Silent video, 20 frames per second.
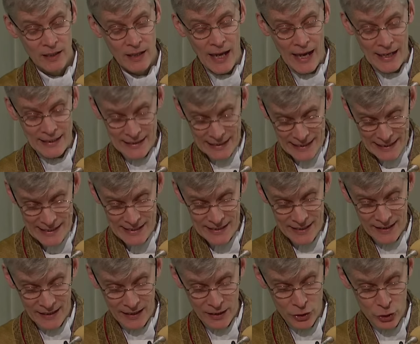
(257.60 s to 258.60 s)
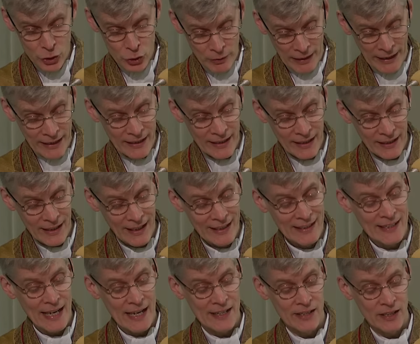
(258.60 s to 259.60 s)
and eating and drinking and
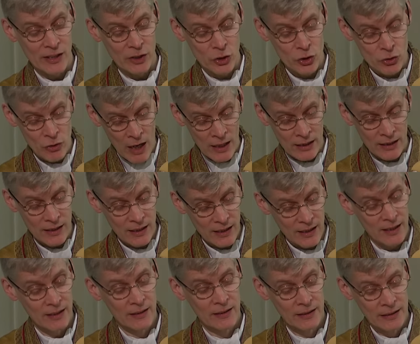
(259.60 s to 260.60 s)
getting drunk.